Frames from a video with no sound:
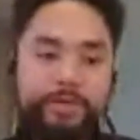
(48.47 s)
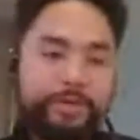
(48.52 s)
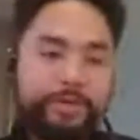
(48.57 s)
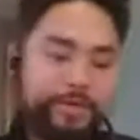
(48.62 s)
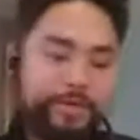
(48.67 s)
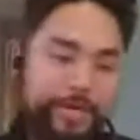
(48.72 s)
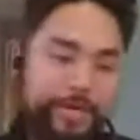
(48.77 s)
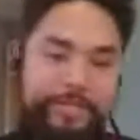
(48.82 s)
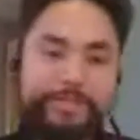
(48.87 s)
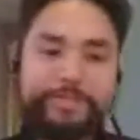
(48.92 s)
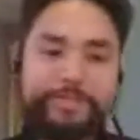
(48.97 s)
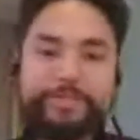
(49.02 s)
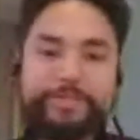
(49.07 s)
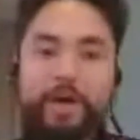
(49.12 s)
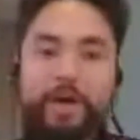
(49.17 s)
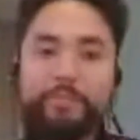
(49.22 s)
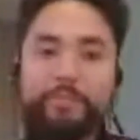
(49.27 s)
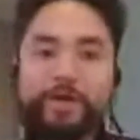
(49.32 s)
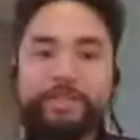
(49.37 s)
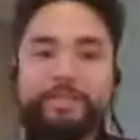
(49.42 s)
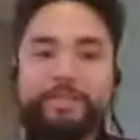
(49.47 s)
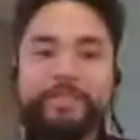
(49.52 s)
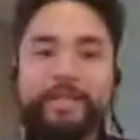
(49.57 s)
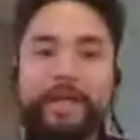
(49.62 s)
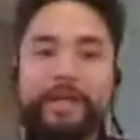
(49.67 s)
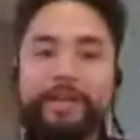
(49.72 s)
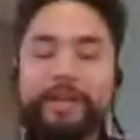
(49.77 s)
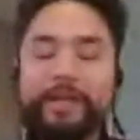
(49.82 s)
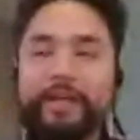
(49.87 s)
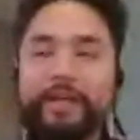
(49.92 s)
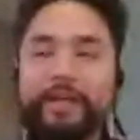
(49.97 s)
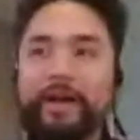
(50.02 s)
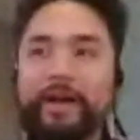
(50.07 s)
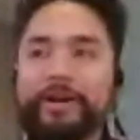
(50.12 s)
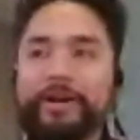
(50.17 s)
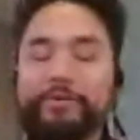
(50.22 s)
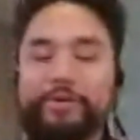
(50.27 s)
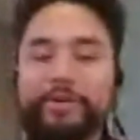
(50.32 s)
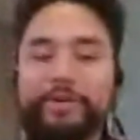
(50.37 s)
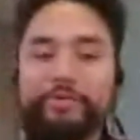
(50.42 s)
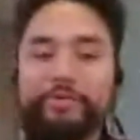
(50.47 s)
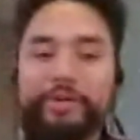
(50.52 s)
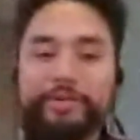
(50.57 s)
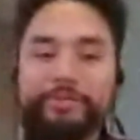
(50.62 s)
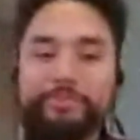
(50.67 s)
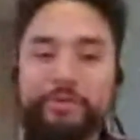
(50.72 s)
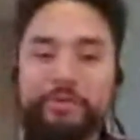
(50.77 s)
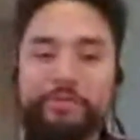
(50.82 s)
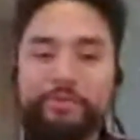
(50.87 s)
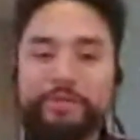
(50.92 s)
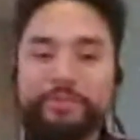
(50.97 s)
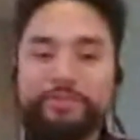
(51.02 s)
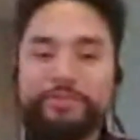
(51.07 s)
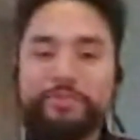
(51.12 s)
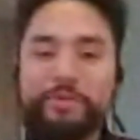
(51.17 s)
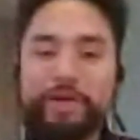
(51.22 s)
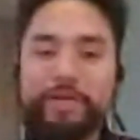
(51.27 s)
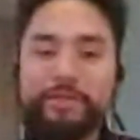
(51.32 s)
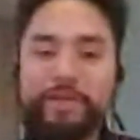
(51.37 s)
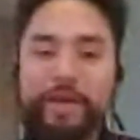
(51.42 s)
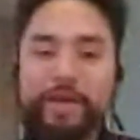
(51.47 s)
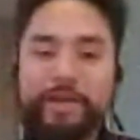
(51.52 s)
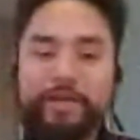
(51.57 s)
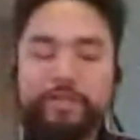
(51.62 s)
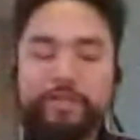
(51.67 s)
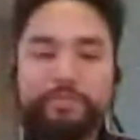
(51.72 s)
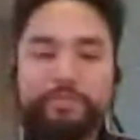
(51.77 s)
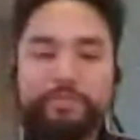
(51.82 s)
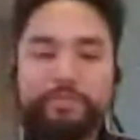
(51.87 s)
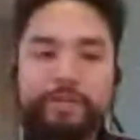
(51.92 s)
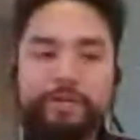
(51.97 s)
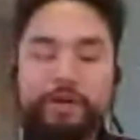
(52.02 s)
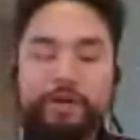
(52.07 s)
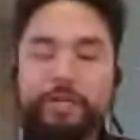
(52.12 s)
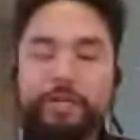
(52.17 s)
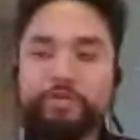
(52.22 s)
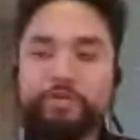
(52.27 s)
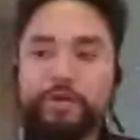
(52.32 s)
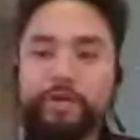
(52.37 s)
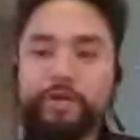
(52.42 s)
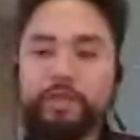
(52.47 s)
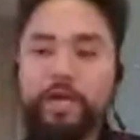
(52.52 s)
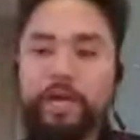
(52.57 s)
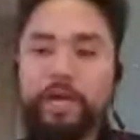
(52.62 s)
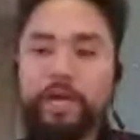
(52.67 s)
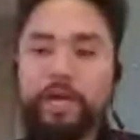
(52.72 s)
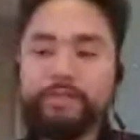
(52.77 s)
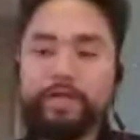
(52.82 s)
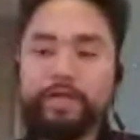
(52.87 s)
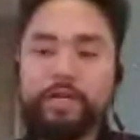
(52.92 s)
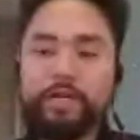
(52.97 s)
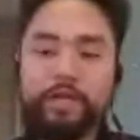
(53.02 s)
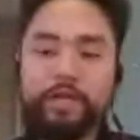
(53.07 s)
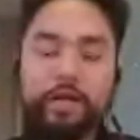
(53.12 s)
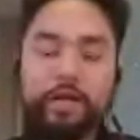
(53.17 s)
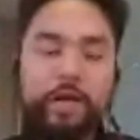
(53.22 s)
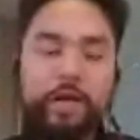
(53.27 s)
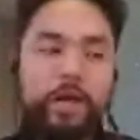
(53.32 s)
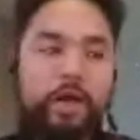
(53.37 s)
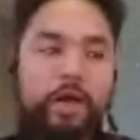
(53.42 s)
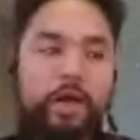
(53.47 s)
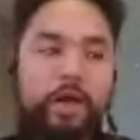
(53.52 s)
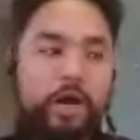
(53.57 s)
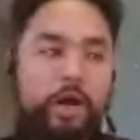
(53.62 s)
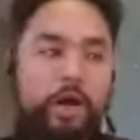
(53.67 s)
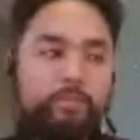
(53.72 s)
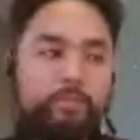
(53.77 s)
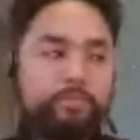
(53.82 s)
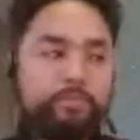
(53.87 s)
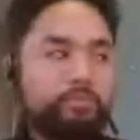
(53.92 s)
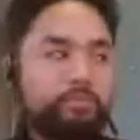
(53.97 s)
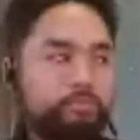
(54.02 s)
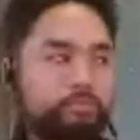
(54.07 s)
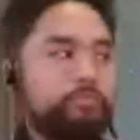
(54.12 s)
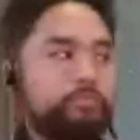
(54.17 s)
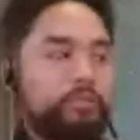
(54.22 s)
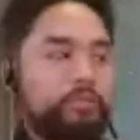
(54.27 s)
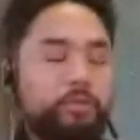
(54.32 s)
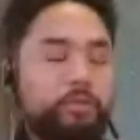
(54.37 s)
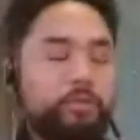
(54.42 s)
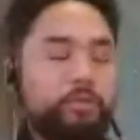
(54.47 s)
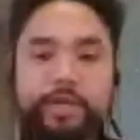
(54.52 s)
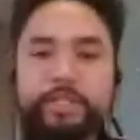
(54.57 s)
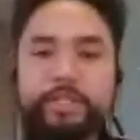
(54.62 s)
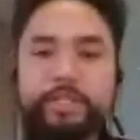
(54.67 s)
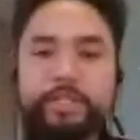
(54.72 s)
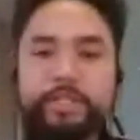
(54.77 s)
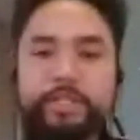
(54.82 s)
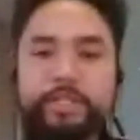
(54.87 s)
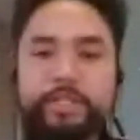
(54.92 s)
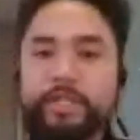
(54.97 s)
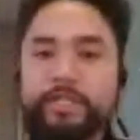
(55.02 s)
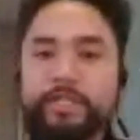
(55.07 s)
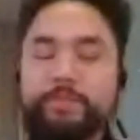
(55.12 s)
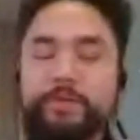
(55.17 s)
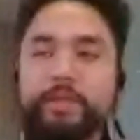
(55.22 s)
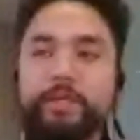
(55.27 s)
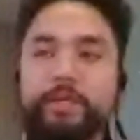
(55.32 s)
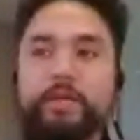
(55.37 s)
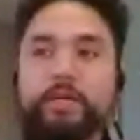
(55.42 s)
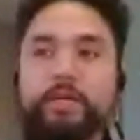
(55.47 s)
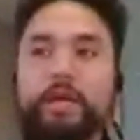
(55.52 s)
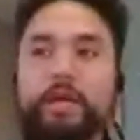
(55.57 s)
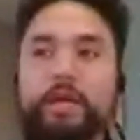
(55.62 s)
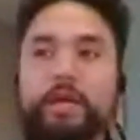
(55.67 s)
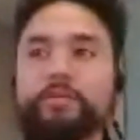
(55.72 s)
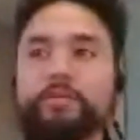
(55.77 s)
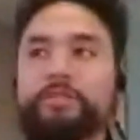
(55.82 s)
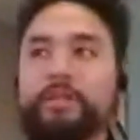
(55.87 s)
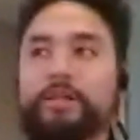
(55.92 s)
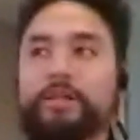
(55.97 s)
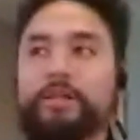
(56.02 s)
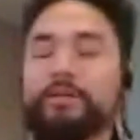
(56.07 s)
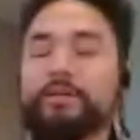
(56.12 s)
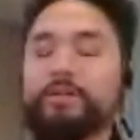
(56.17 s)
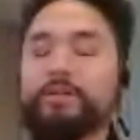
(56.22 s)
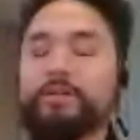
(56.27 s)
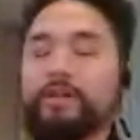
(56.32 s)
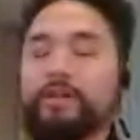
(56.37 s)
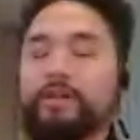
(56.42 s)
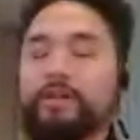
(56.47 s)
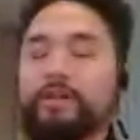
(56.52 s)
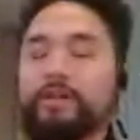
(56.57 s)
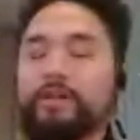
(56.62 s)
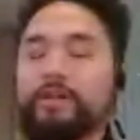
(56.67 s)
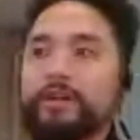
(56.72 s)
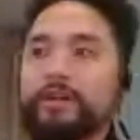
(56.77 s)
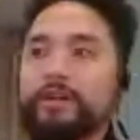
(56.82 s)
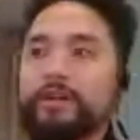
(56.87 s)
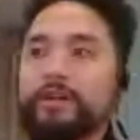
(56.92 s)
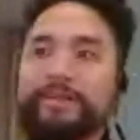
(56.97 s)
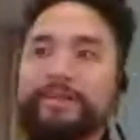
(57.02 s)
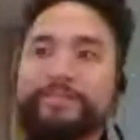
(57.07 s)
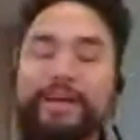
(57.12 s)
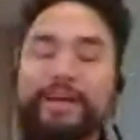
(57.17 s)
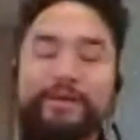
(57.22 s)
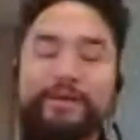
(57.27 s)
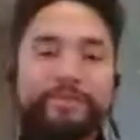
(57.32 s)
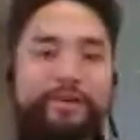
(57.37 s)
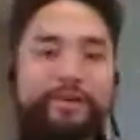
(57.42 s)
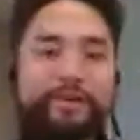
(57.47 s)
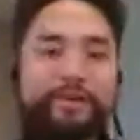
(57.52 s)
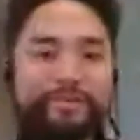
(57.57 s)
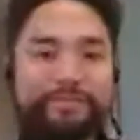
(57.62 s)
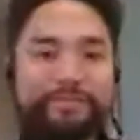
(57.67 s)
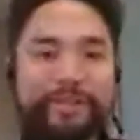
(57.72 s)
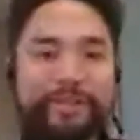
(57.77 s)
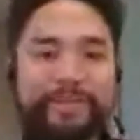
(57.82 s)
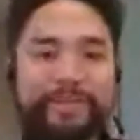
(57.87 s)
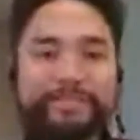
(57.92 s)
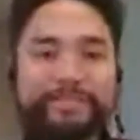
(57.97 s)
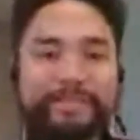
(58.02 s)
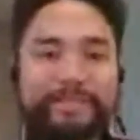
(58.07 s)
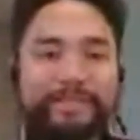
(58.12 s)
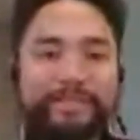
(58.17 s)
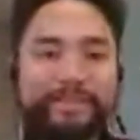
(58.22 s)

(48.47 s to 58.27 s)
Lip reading: as Dom had said, we both went to the IHP, graduated last year, 2017. It's been a year now, so time definitely flies.